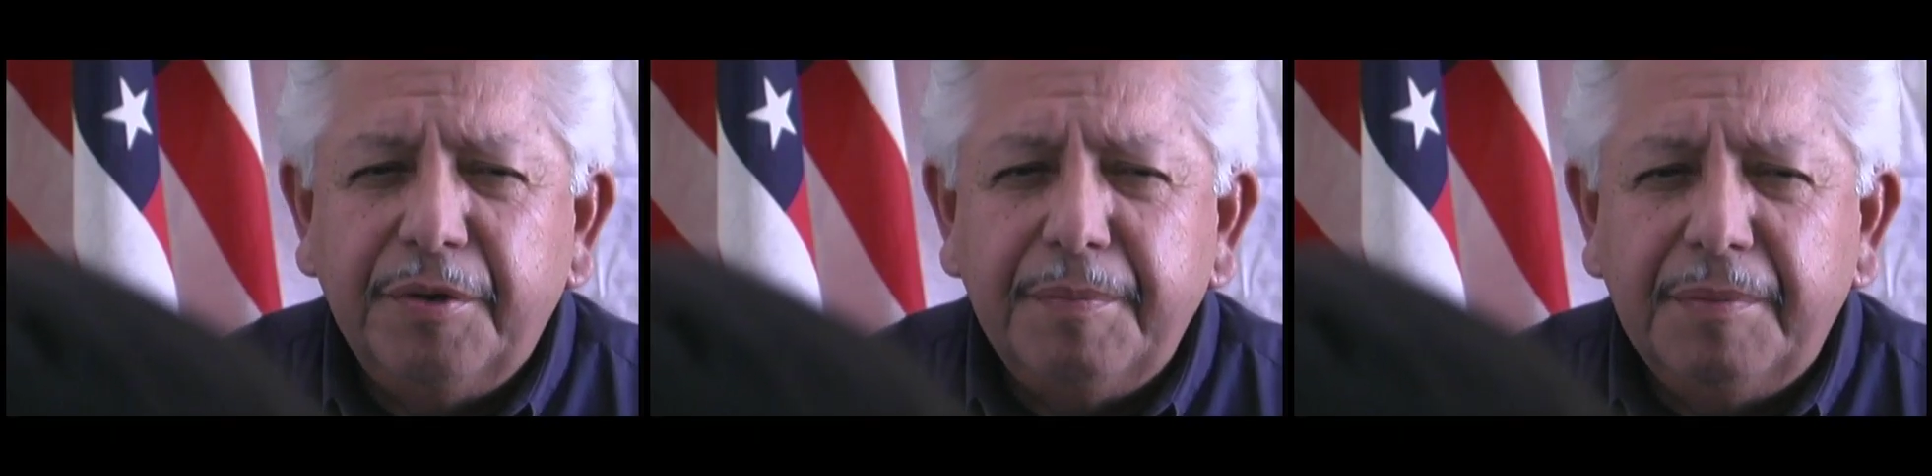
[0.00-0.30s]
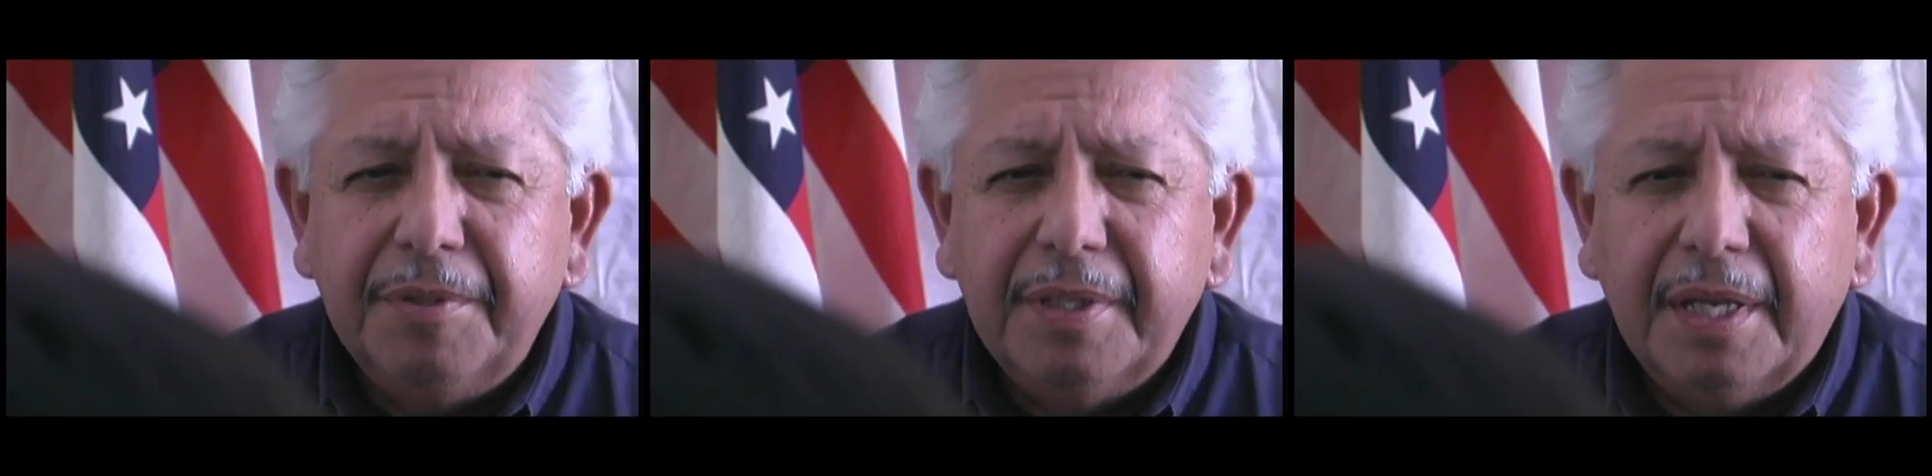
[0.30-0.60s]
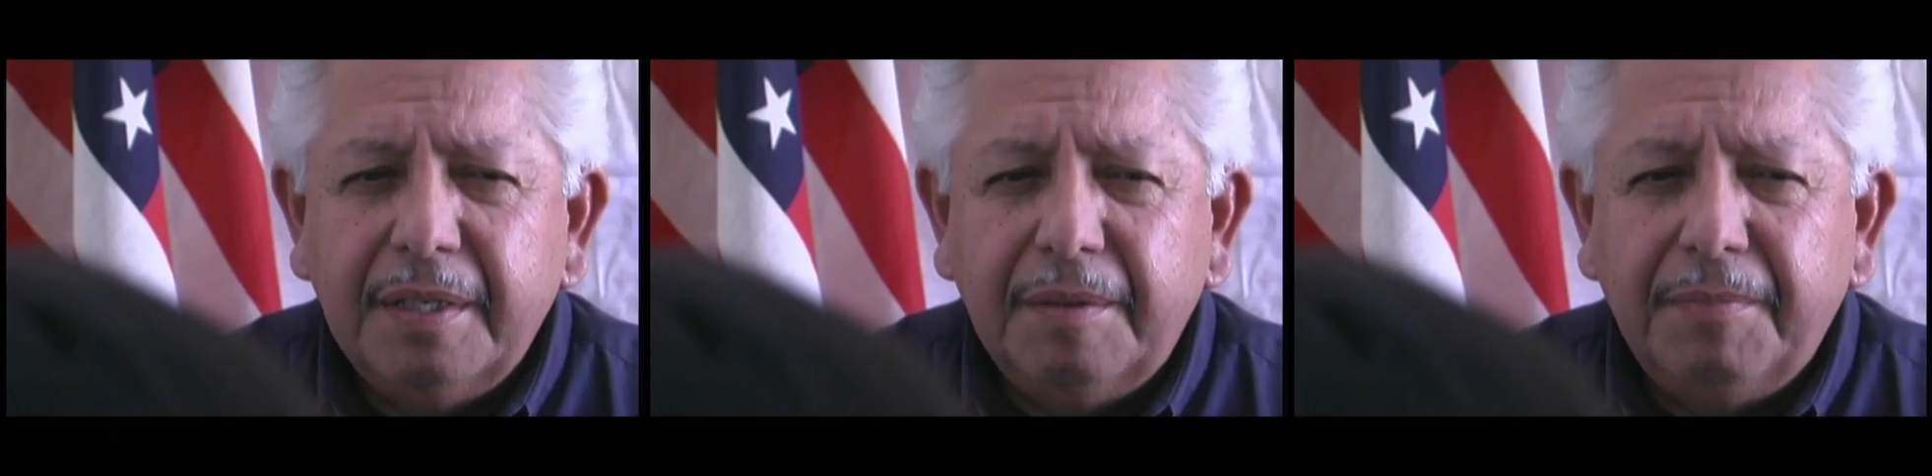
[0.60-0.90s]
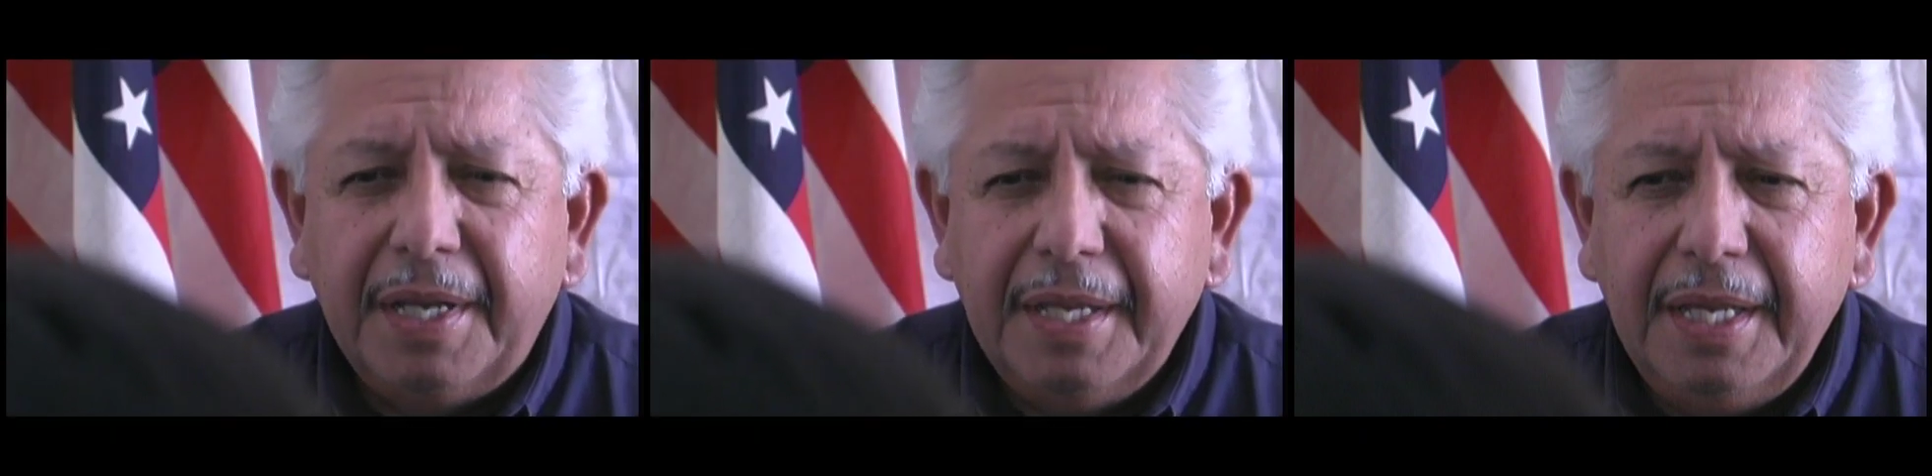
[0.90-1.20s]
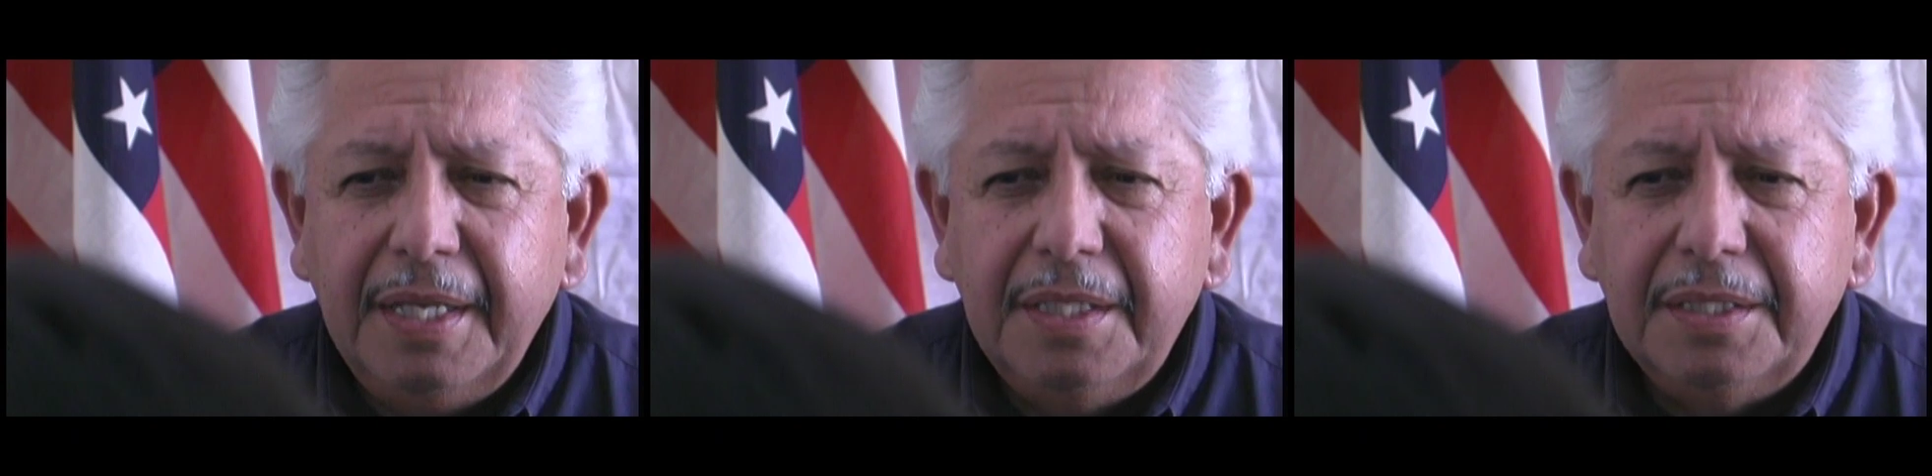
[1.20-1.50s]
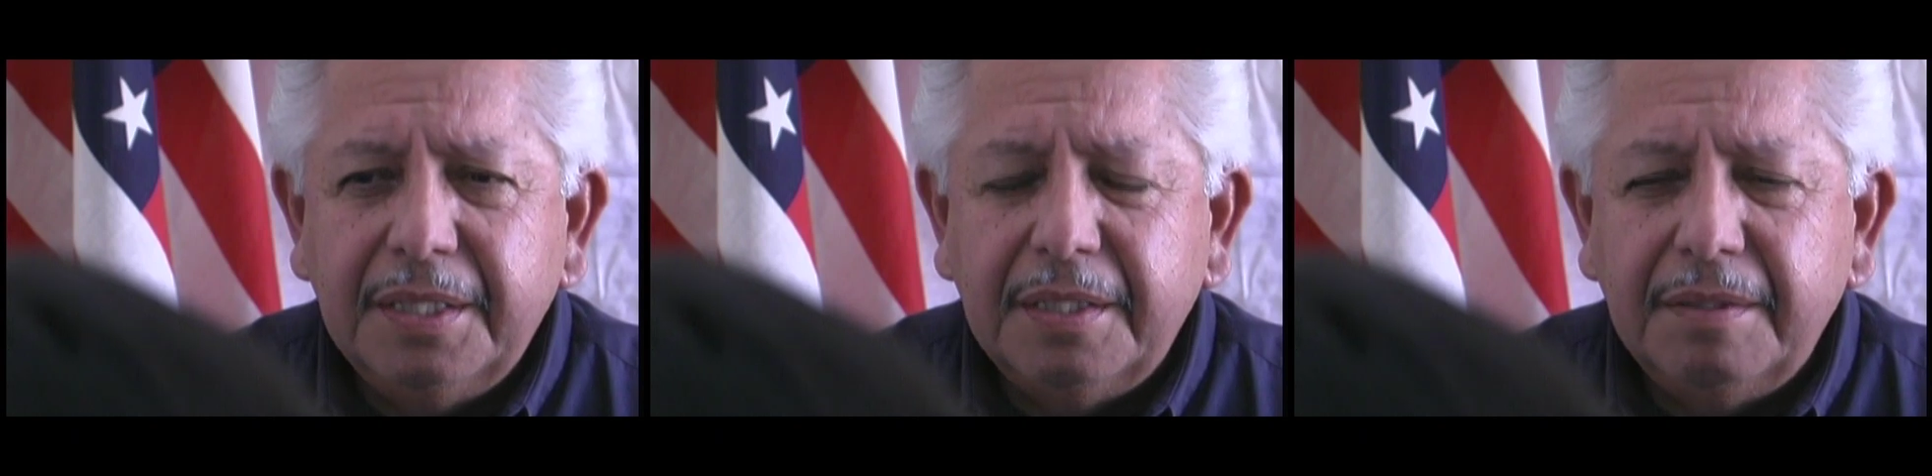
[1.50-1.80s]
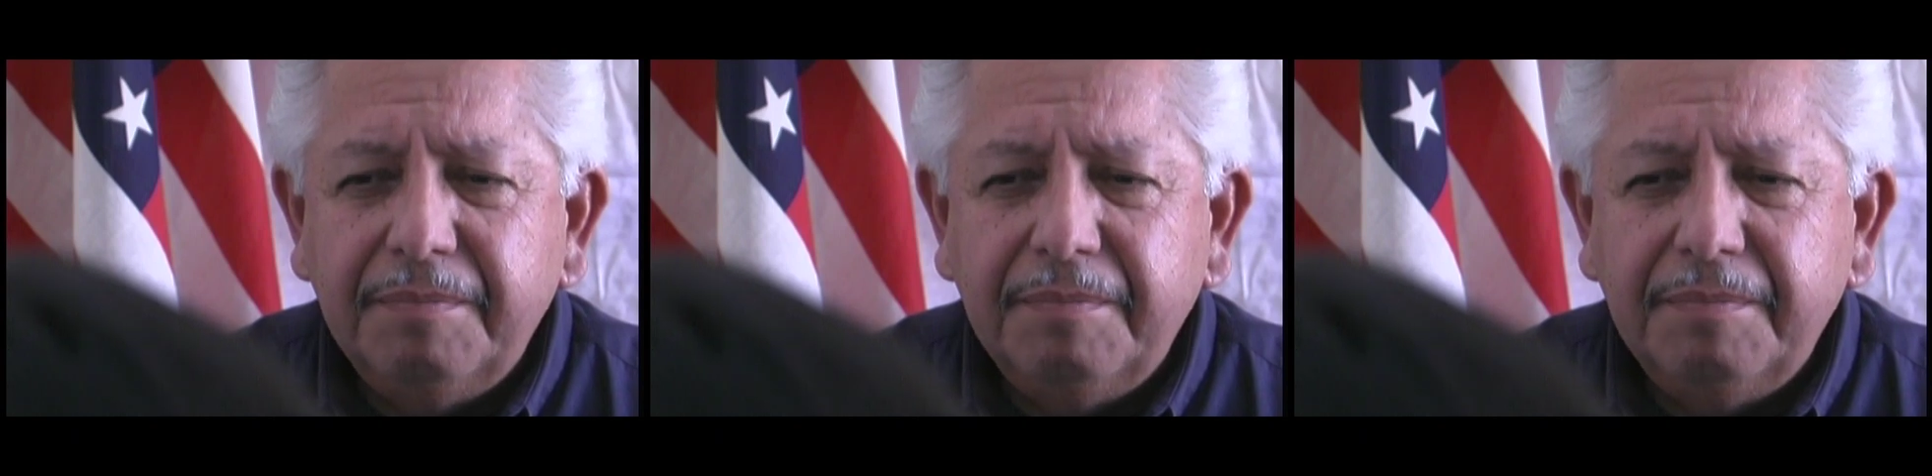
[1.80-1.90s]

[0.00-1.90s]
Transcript: remember that at my age and